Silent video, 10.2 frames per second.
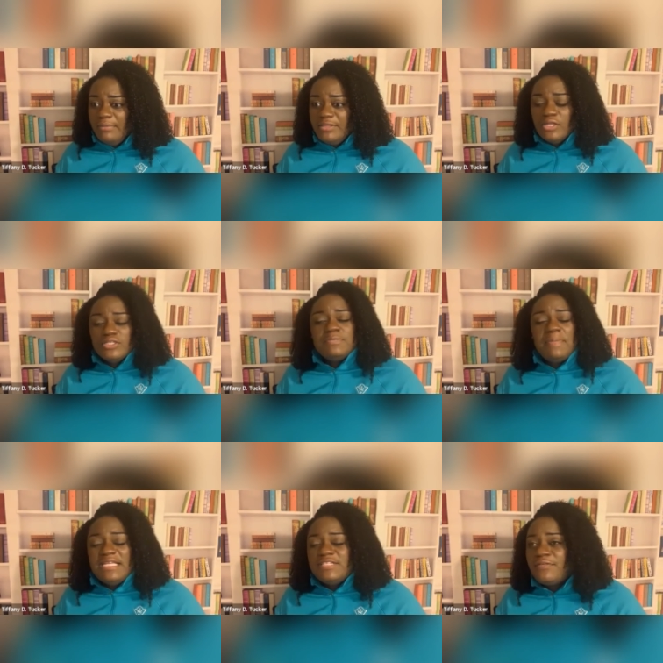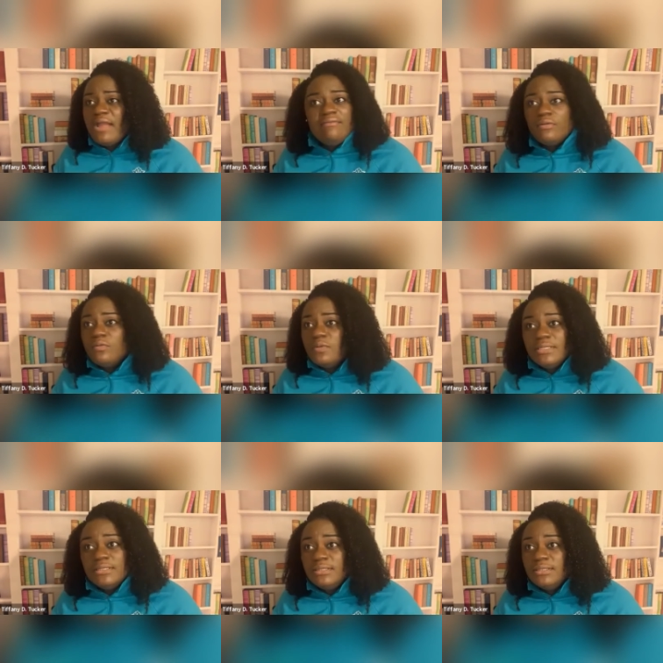There's space for
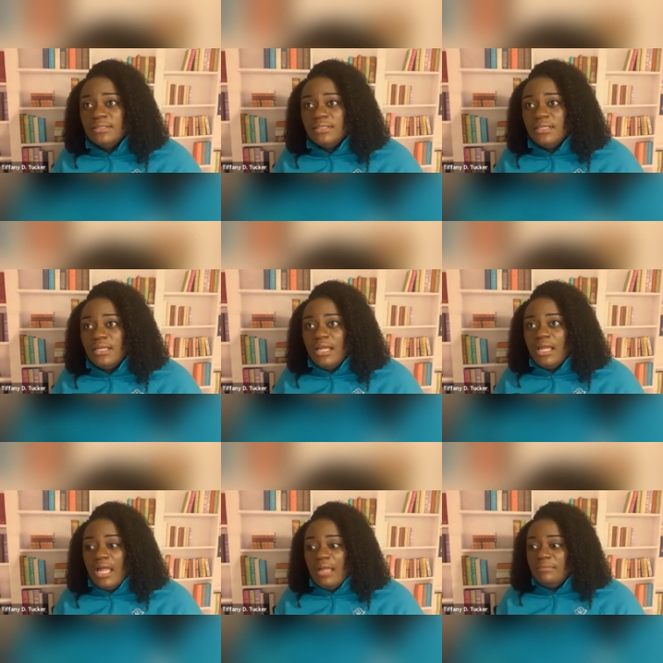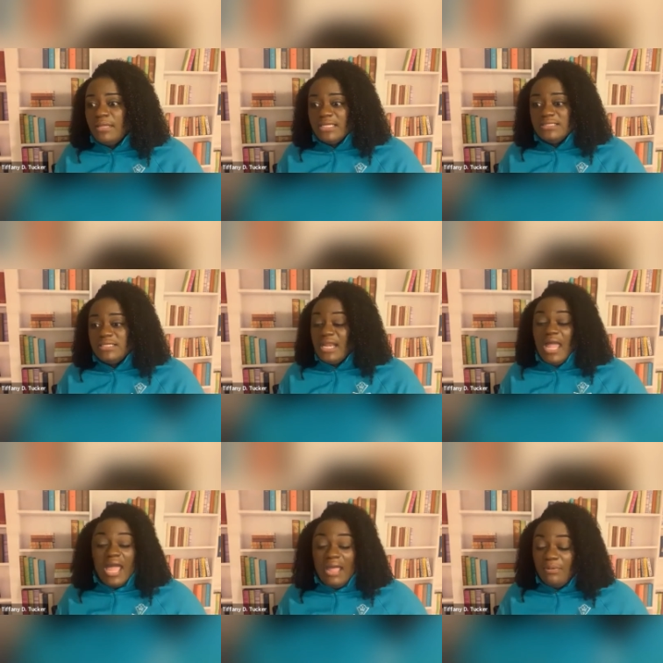everyone. Like I said,
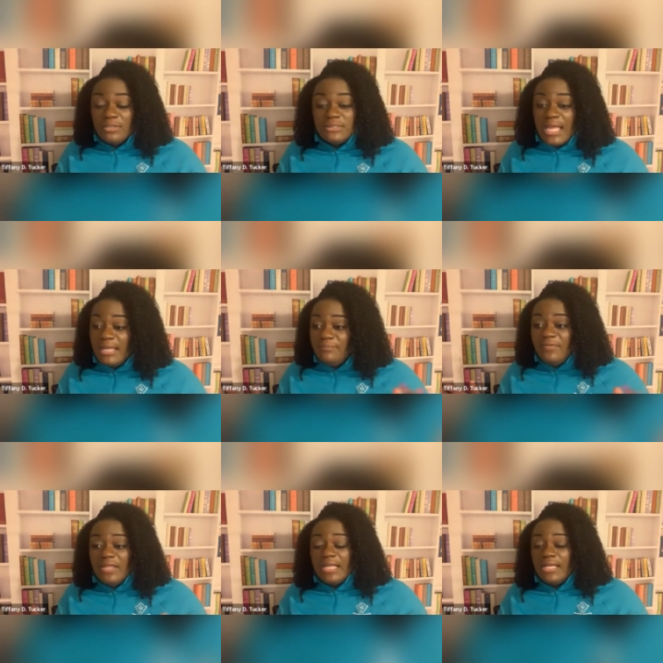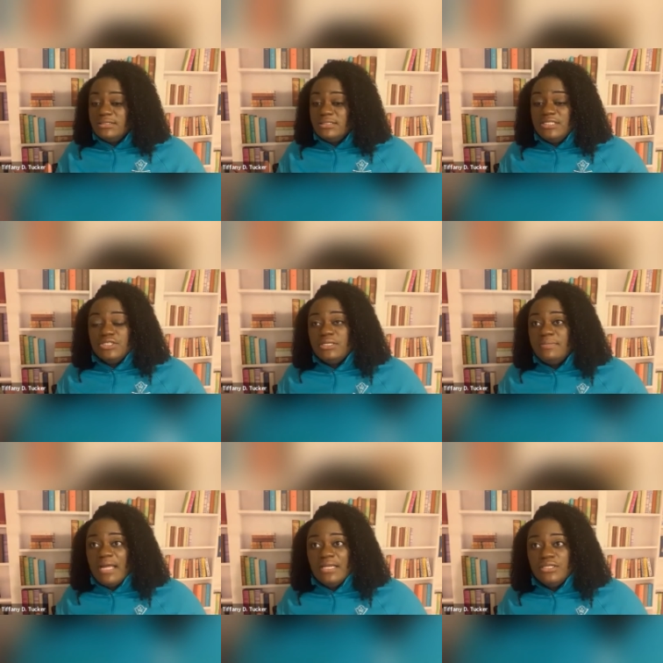I feel like I can teach
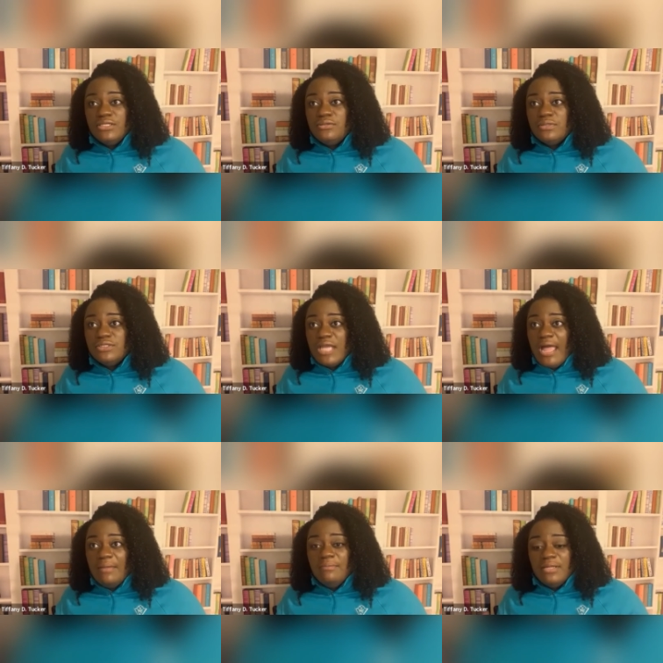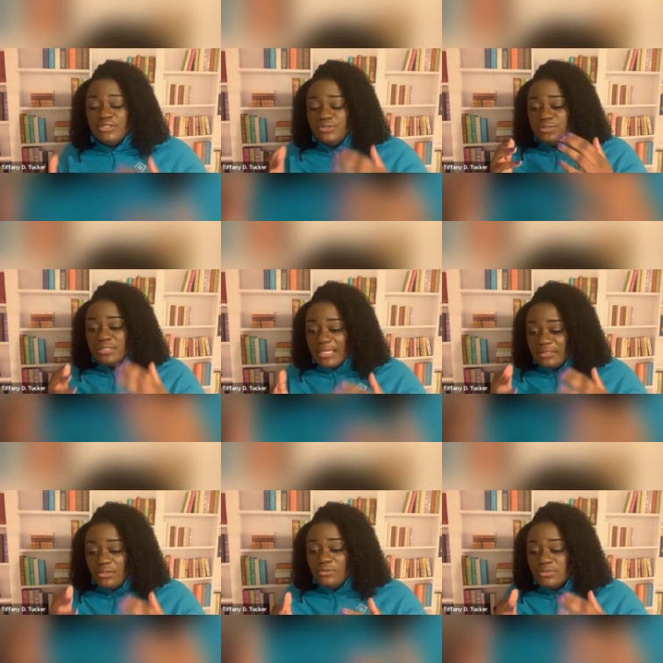anybody to do a job, but
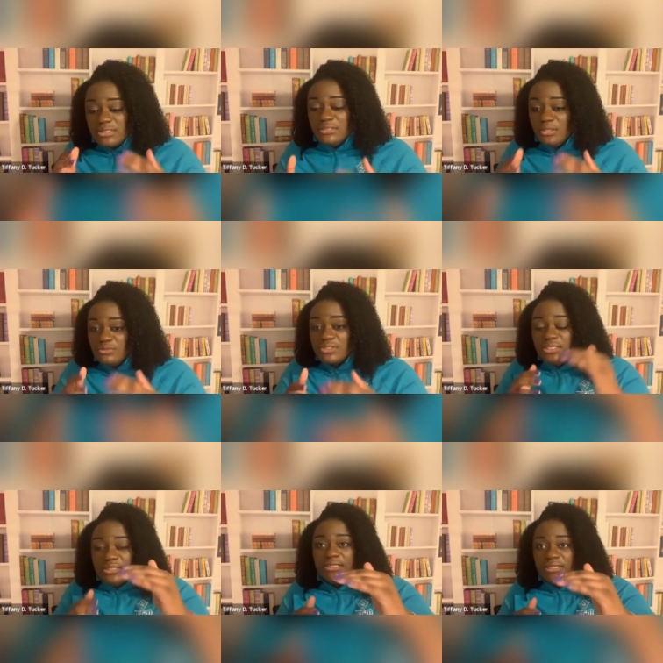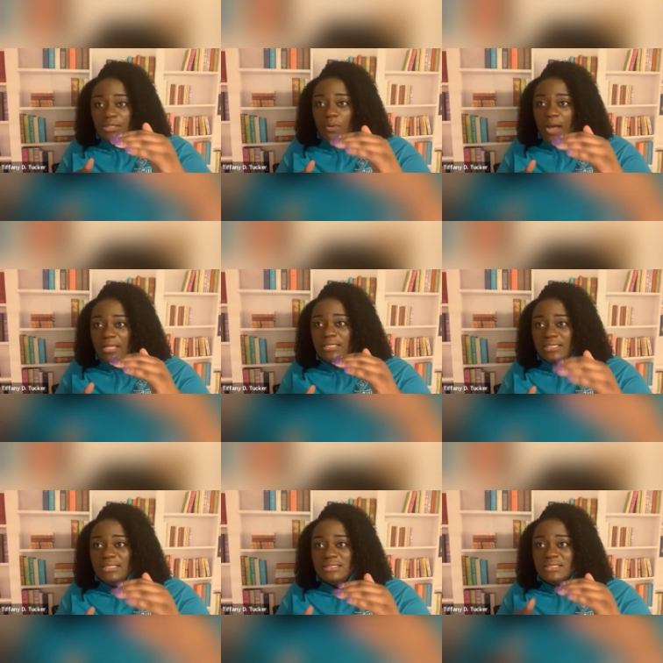like those good
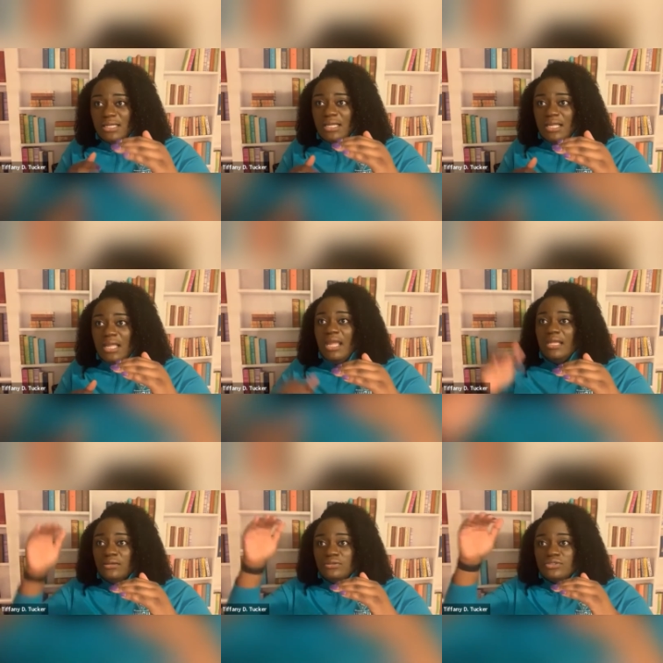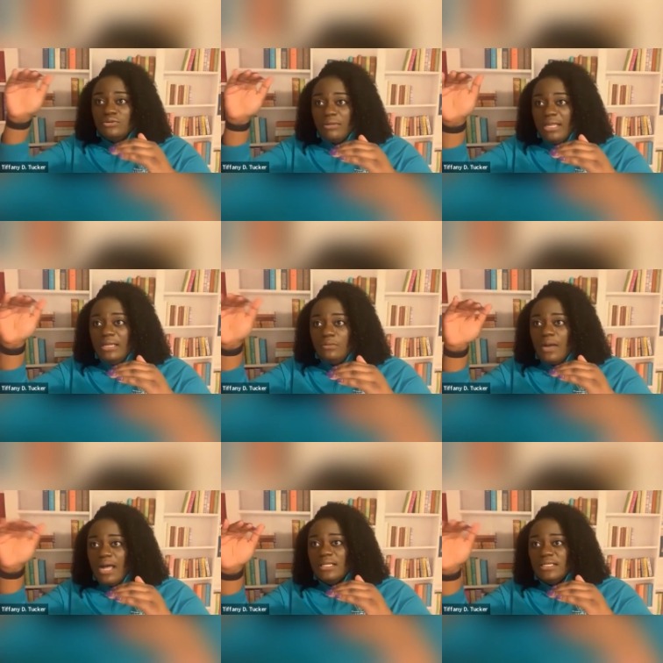qualities and those great
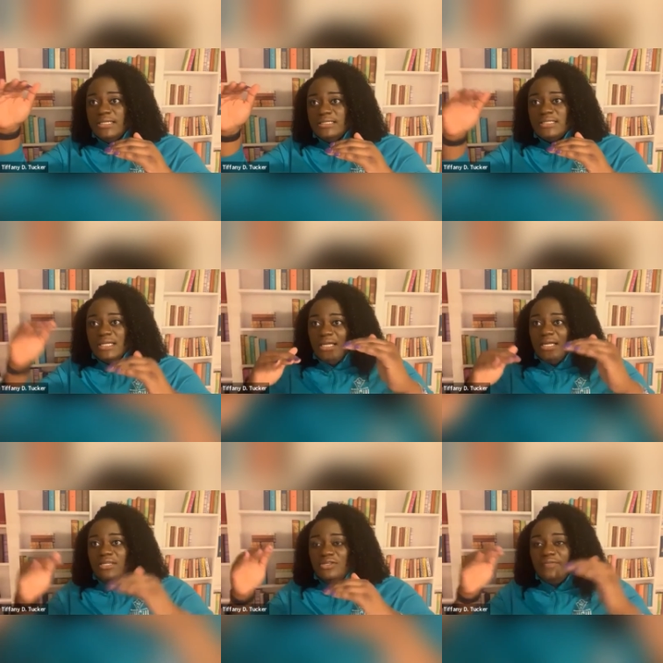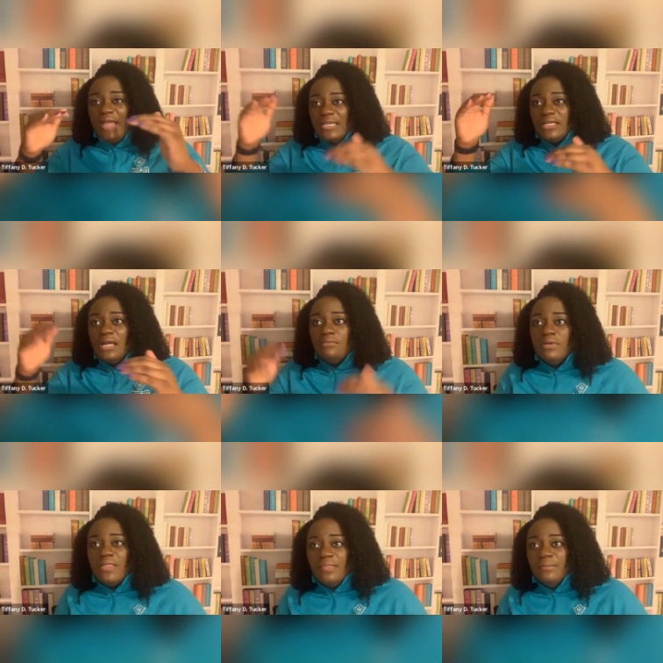qualities, you've got to come
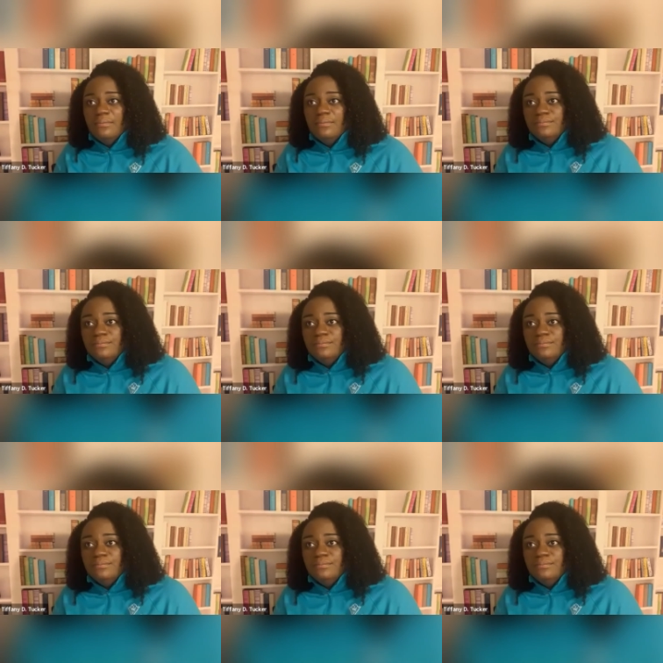with them.